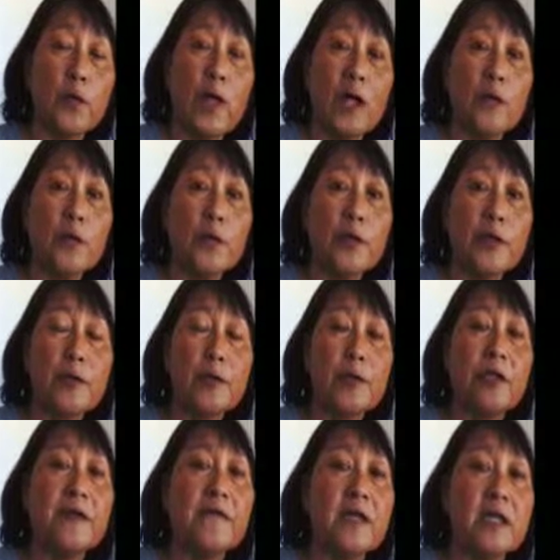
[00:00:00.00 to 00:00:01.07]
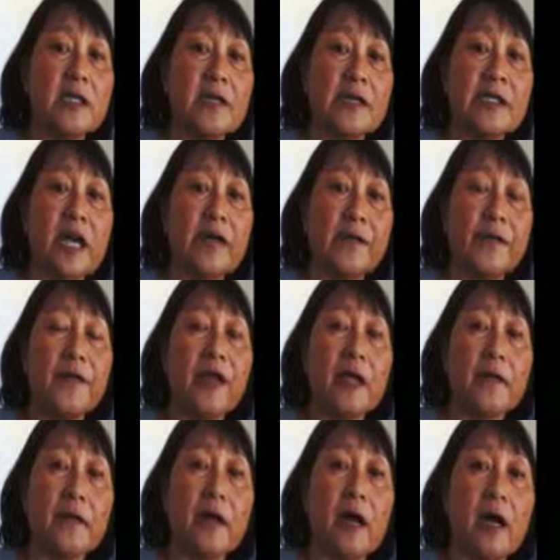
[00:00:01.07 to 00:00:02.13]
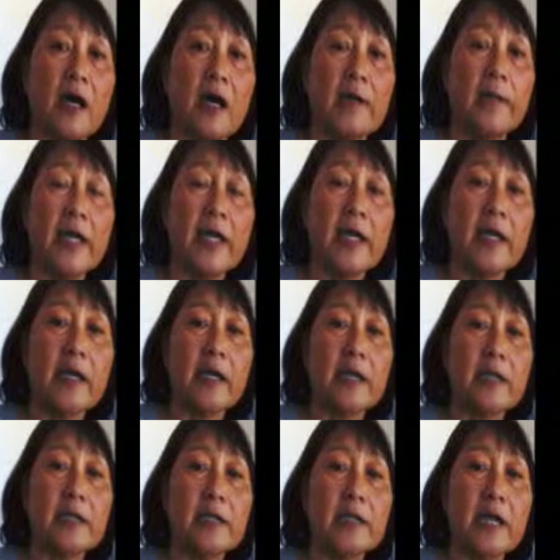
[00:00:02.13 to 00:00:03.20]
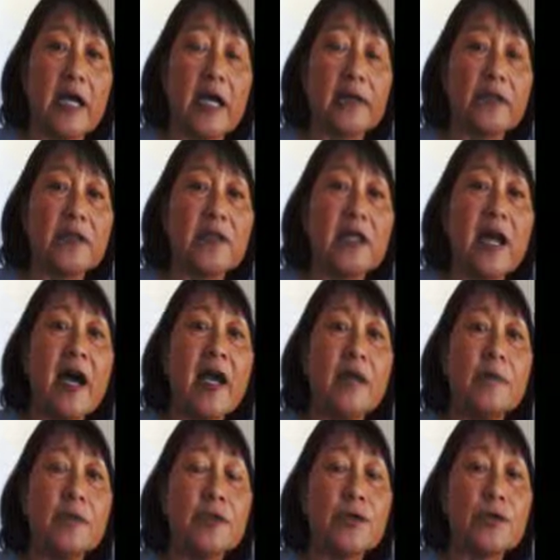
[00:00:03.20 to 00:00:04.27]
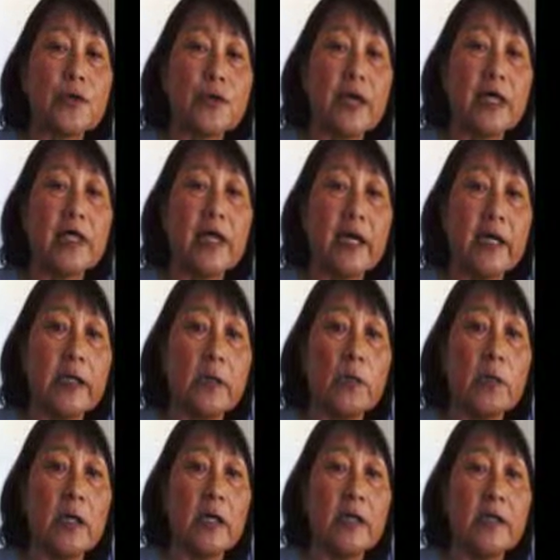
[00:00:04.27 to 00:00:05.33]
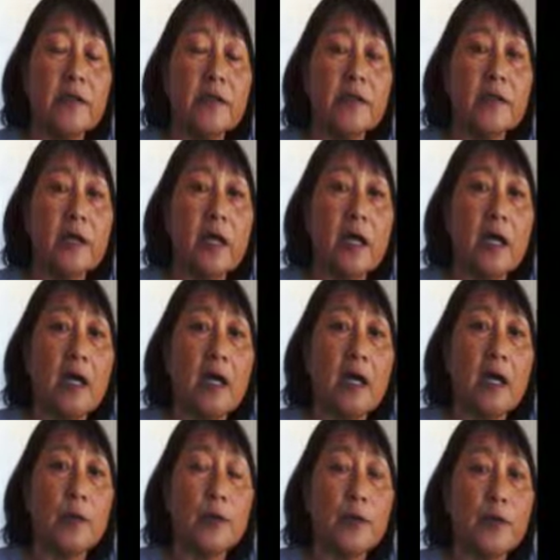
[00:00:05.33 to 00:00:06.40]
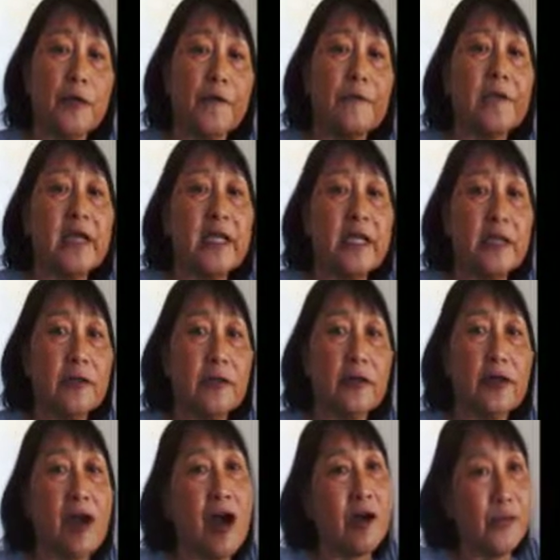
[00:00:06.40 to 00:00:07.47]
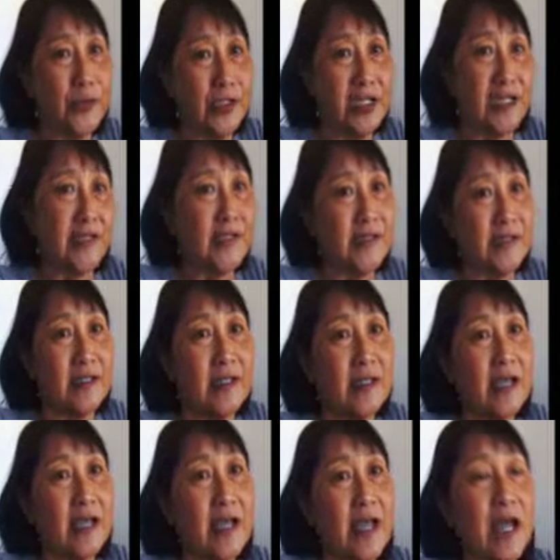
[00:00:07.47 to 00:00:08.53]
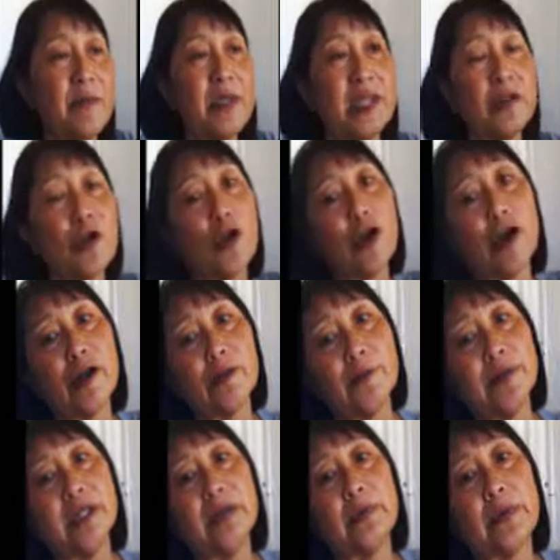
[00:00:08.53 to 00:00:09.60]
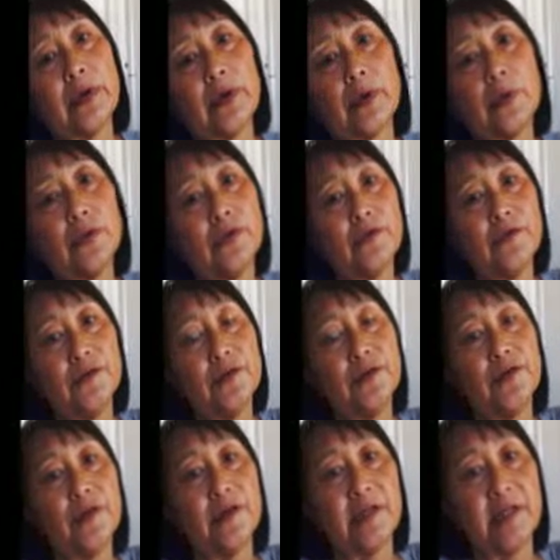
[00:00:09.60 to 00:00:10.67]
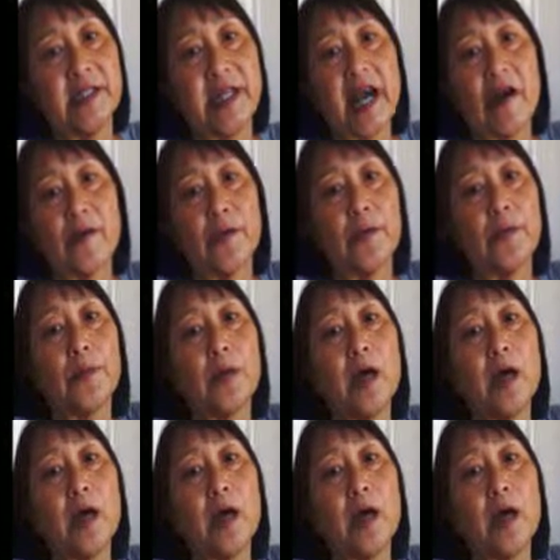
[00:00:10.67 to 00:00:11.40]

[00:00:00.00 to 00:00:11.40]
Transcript: Well, we were living in South Vietnam, and at the time the storyline was we were fighting the communists. I mean, a lot of people moved to the South